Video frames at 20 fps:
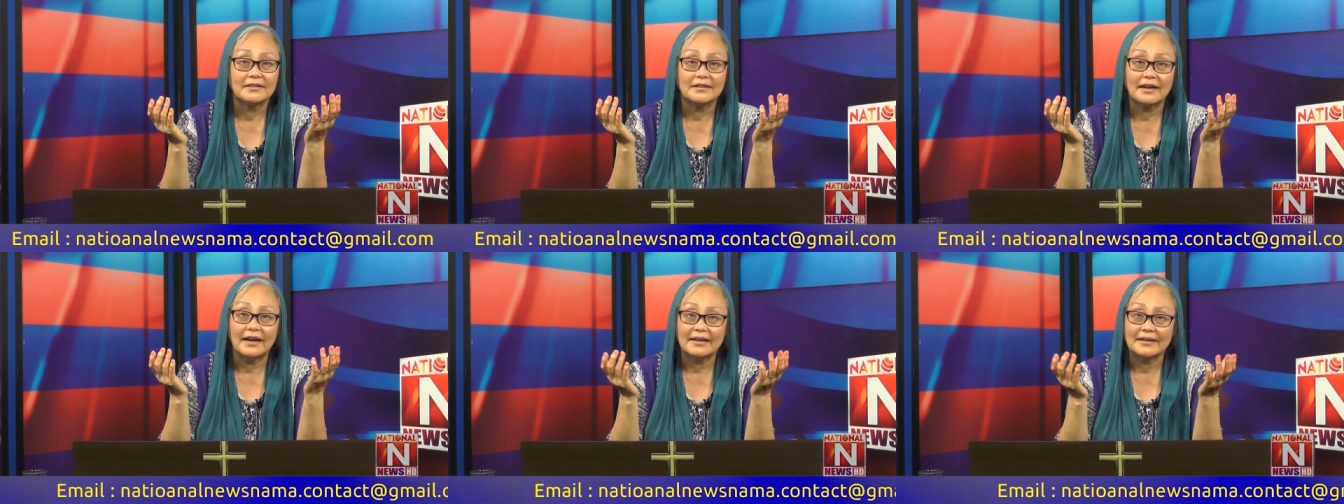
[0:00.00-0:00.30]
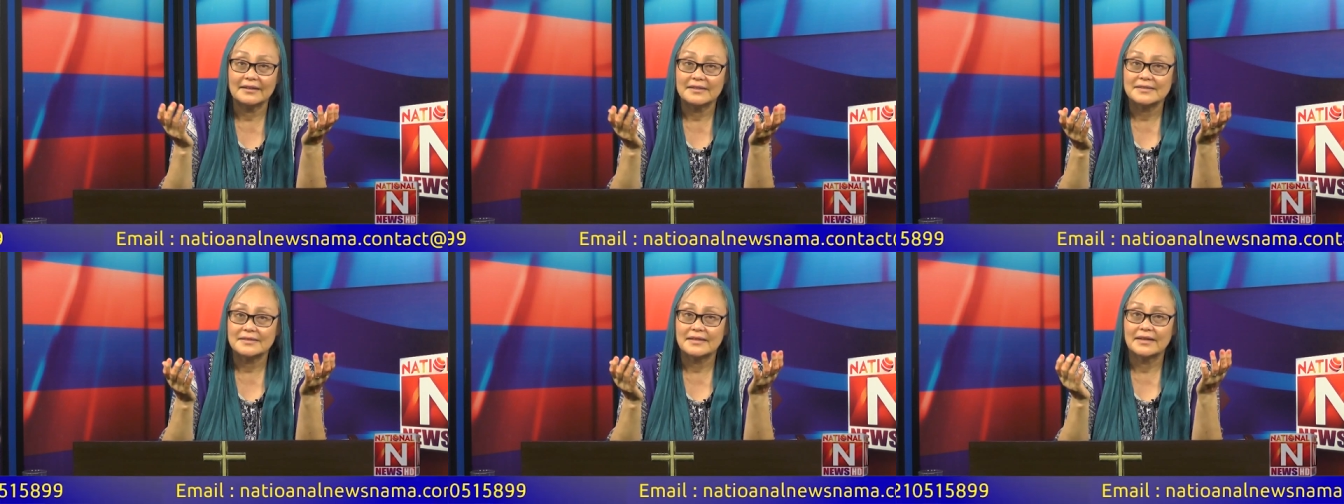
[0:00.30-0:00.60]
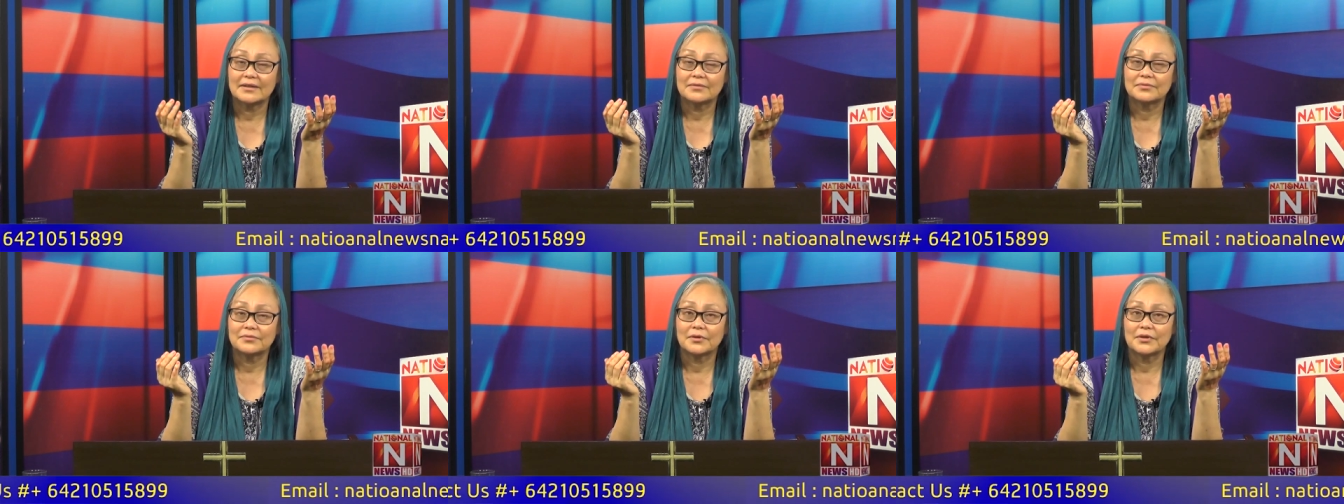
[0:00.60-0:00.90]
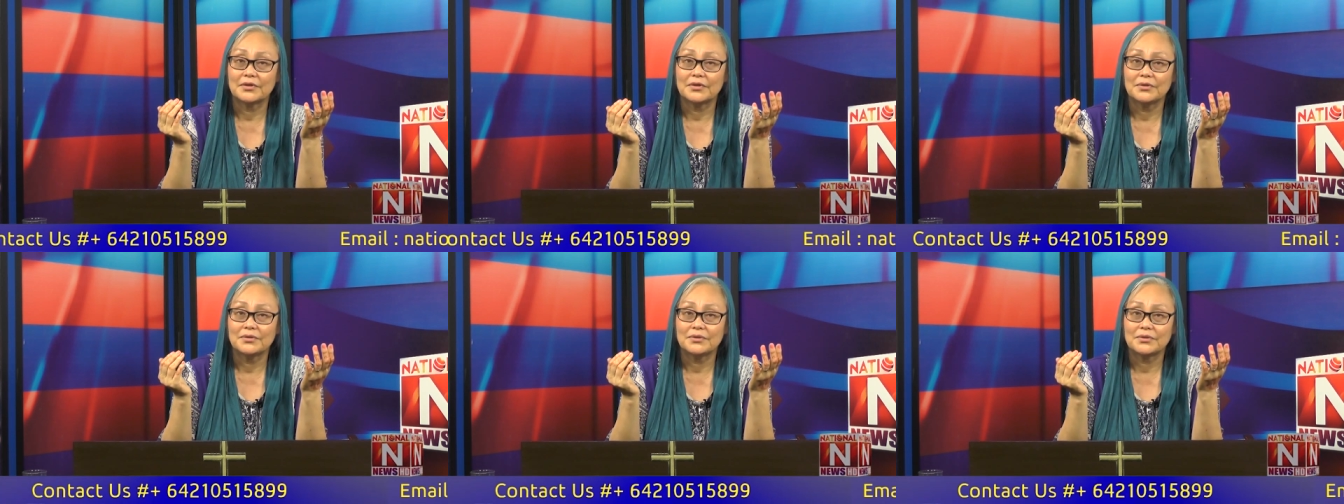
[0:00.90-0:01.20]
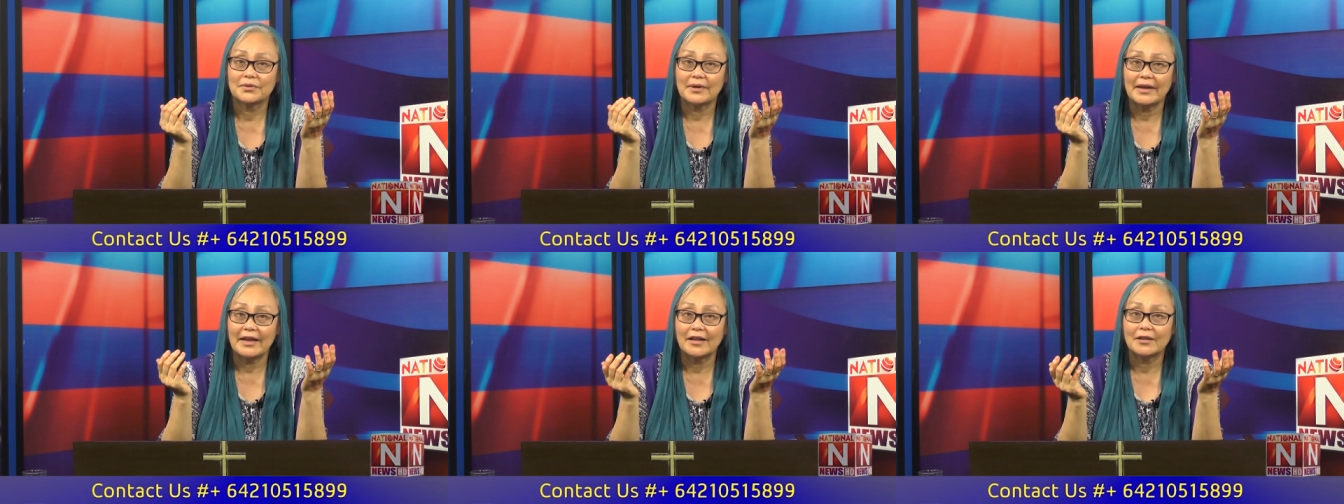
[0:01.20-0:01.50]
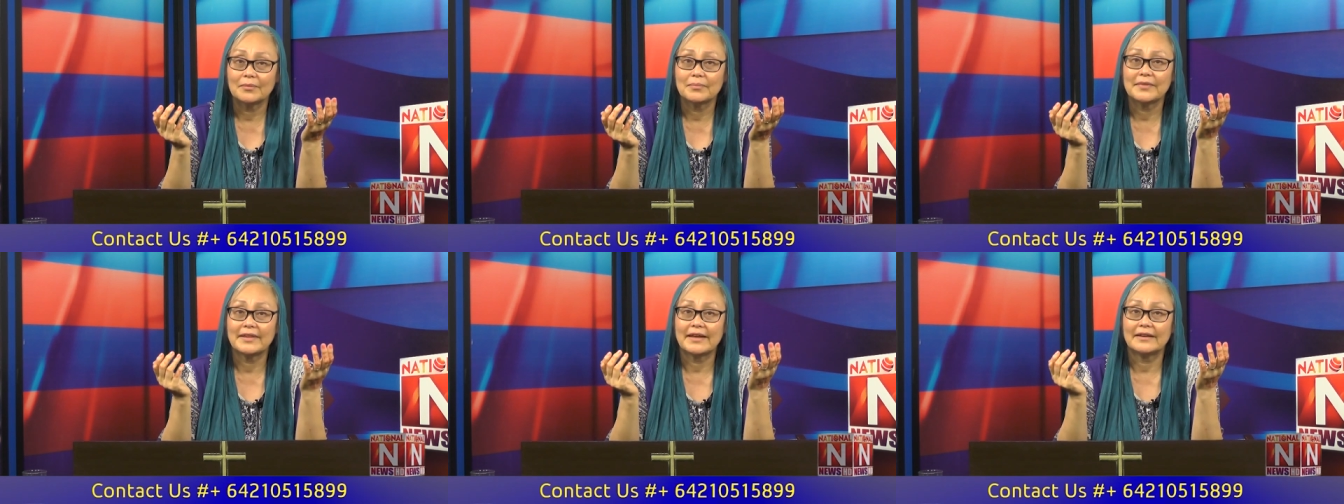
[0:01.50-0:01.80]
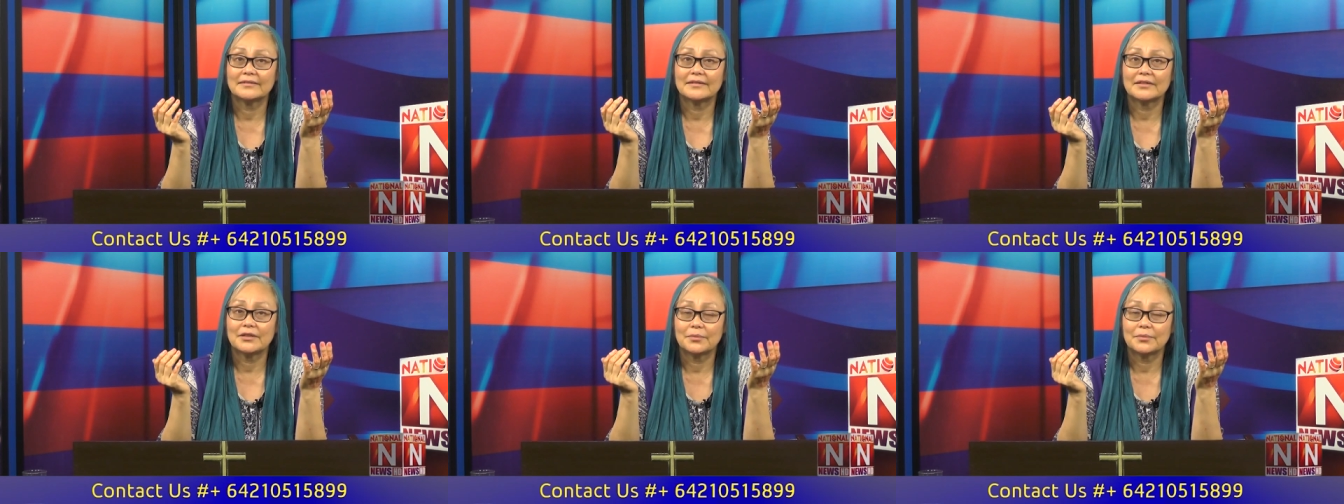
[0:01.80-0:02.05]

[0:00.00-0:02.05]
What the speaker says: God is there for you to help that,